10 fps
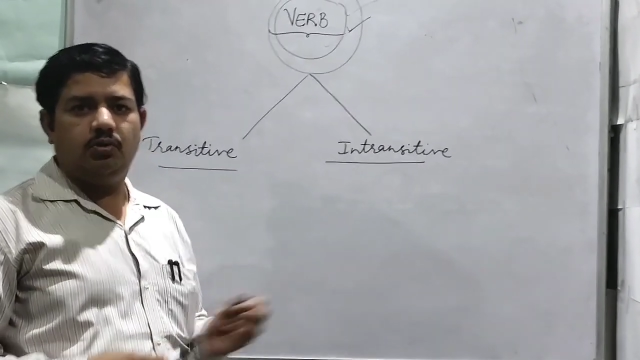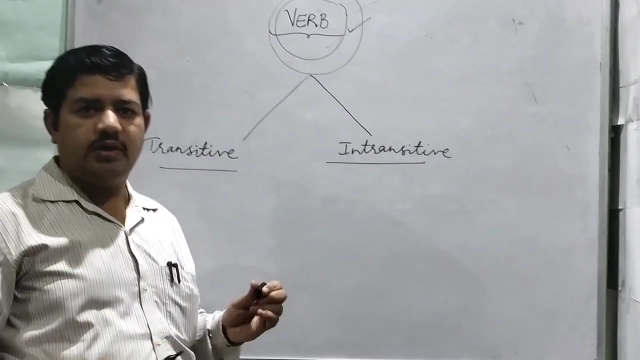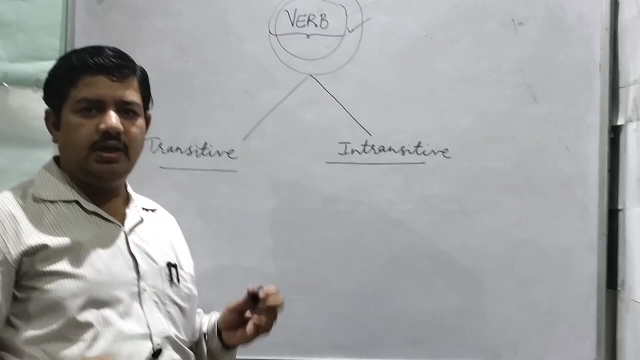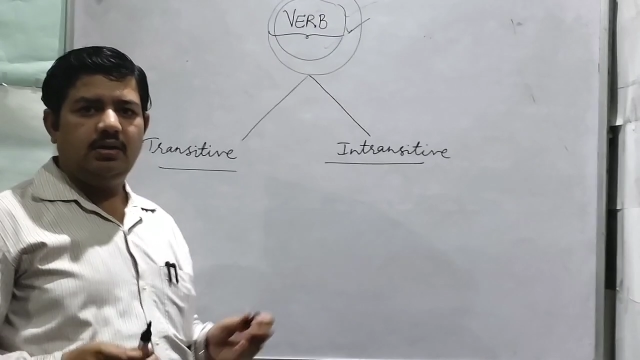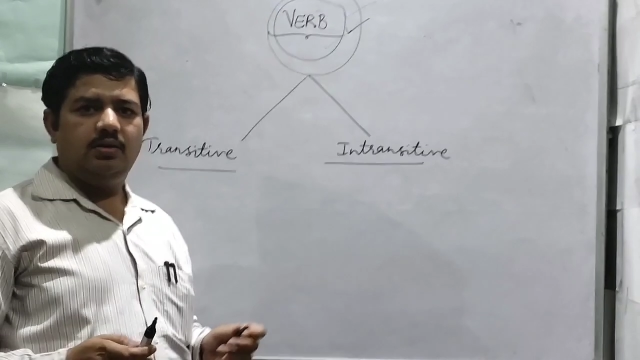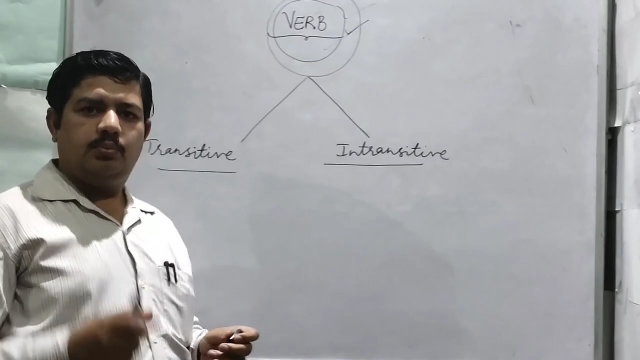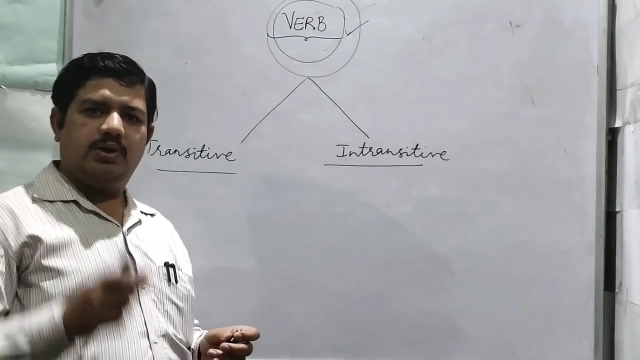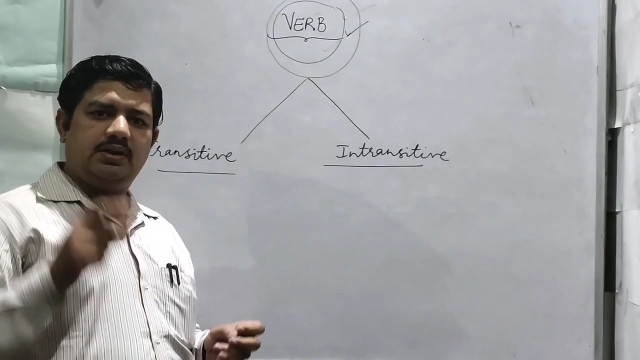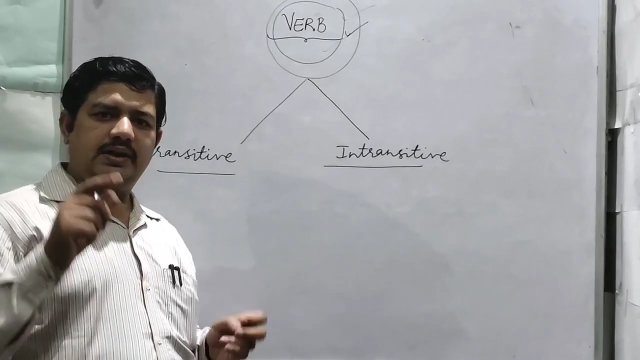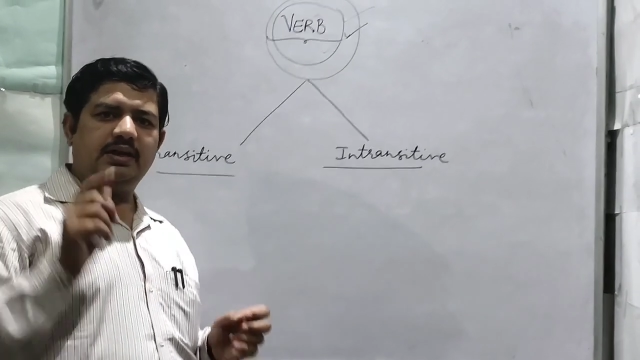Okay,
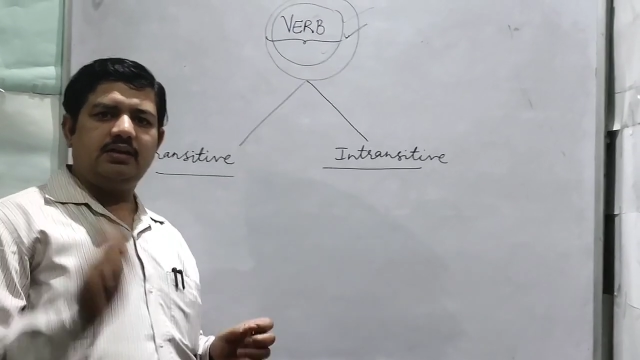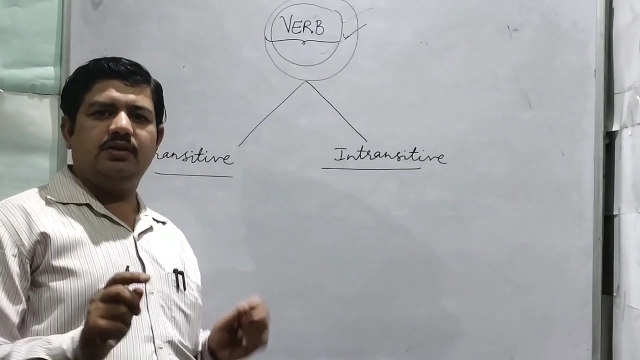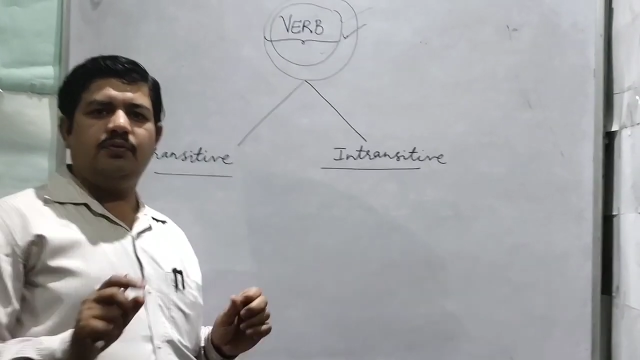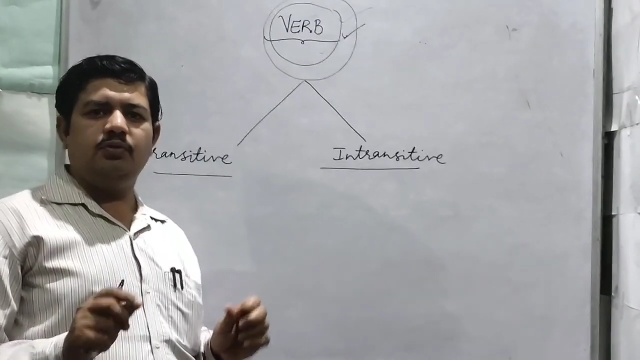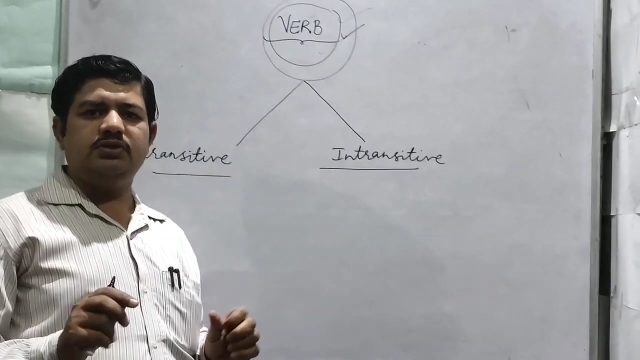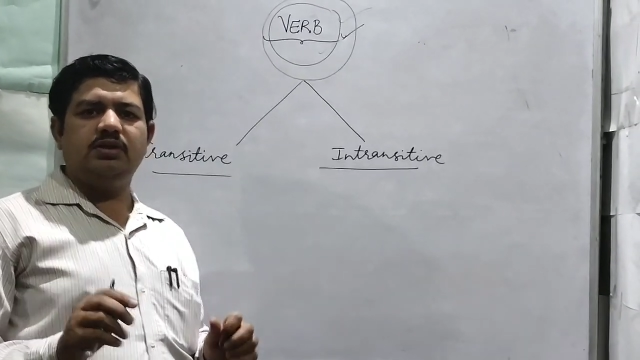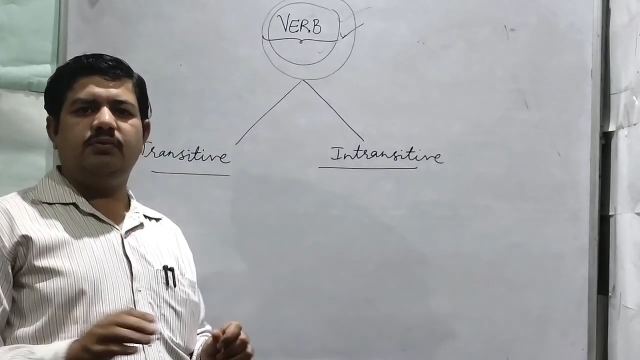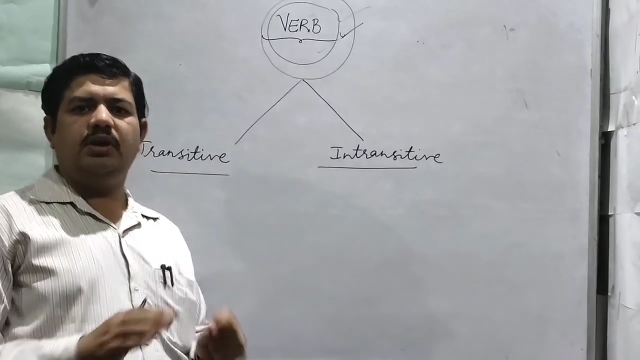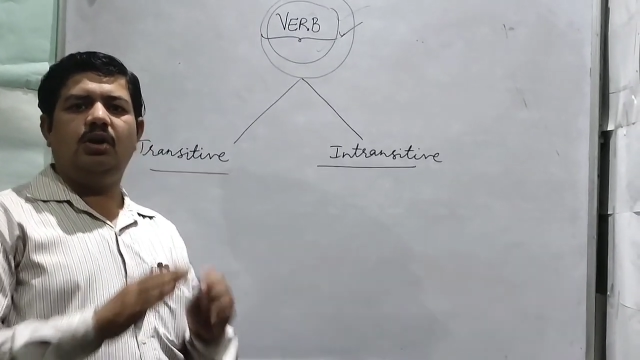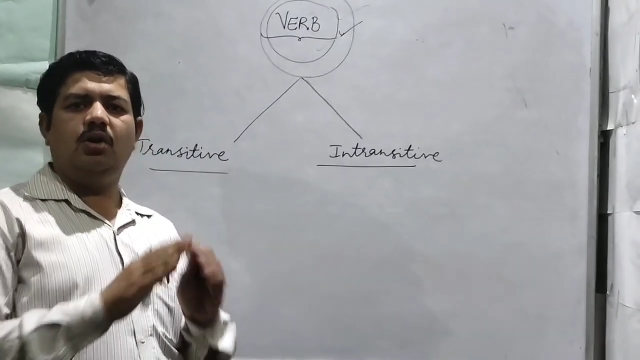but that
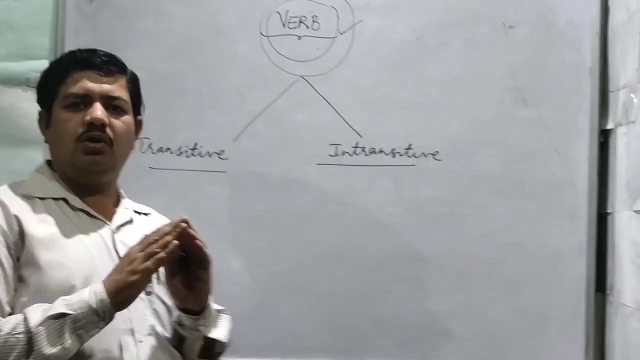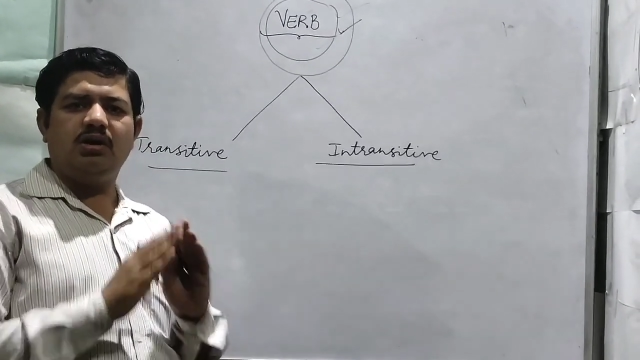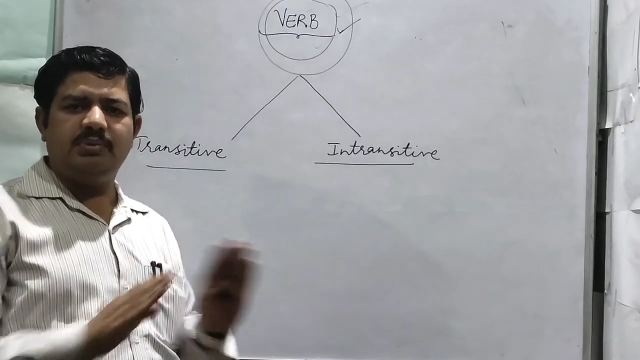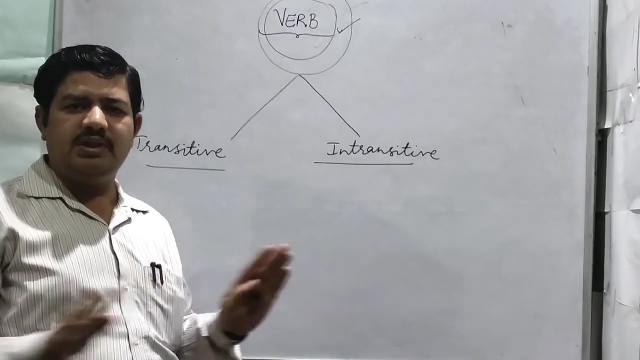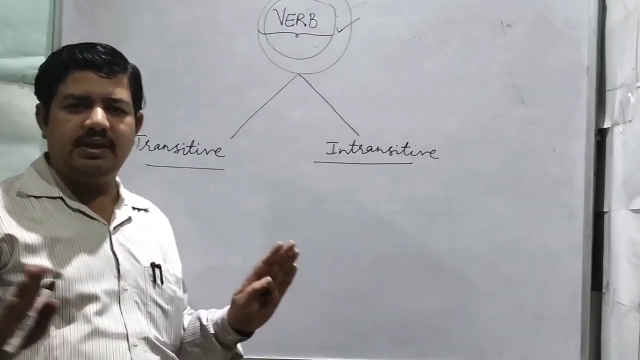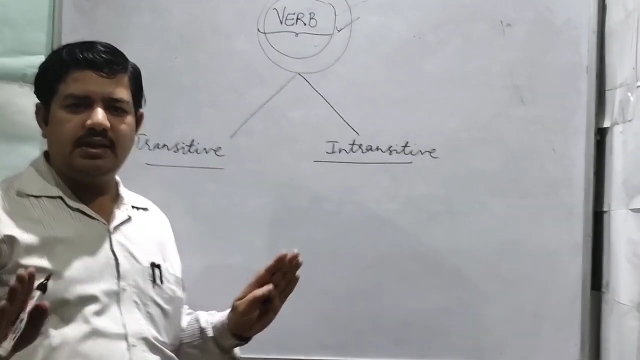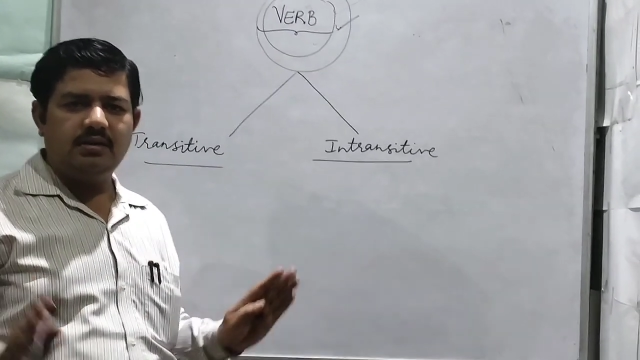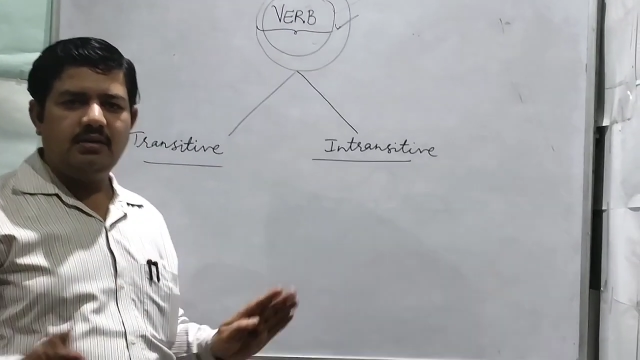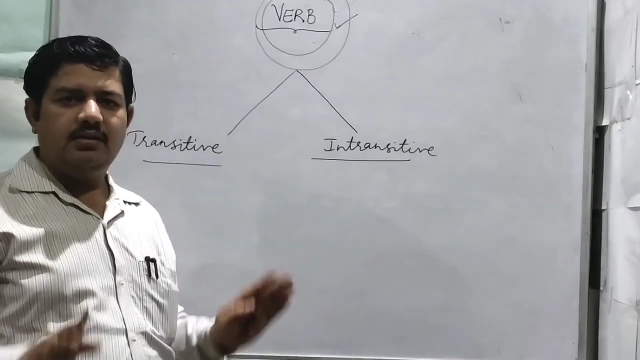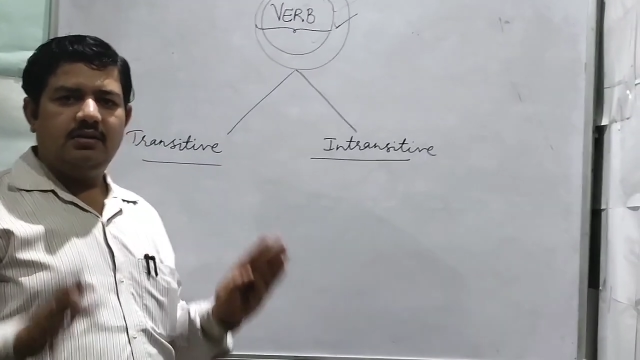confusion will not be
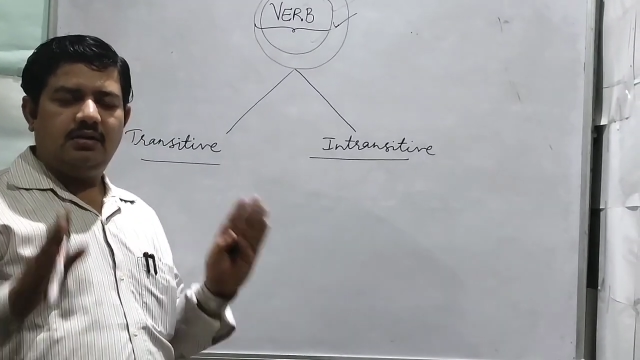there.